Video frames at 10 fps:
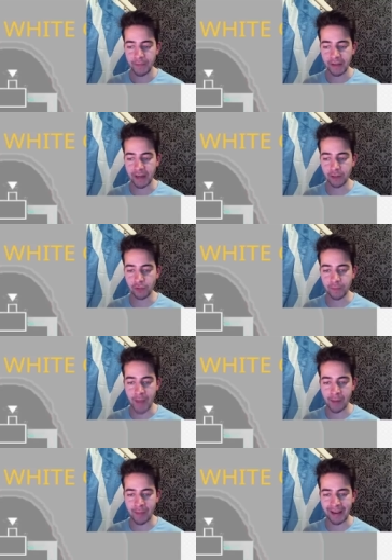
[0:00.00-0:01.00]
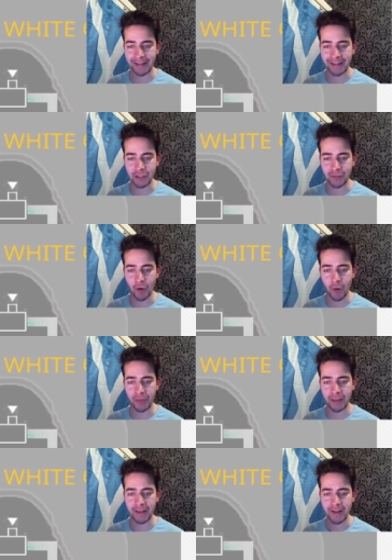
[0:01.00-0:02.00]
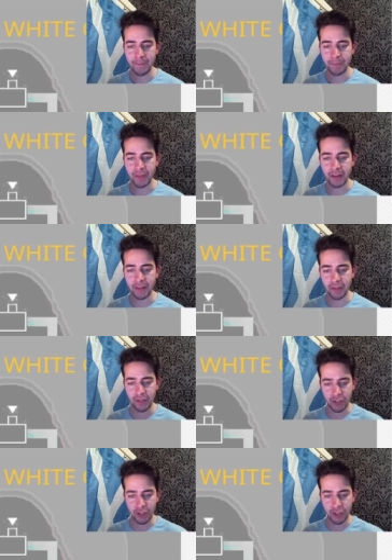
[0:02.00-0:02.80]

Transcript: that kind of looks man-made and you've got the the the, the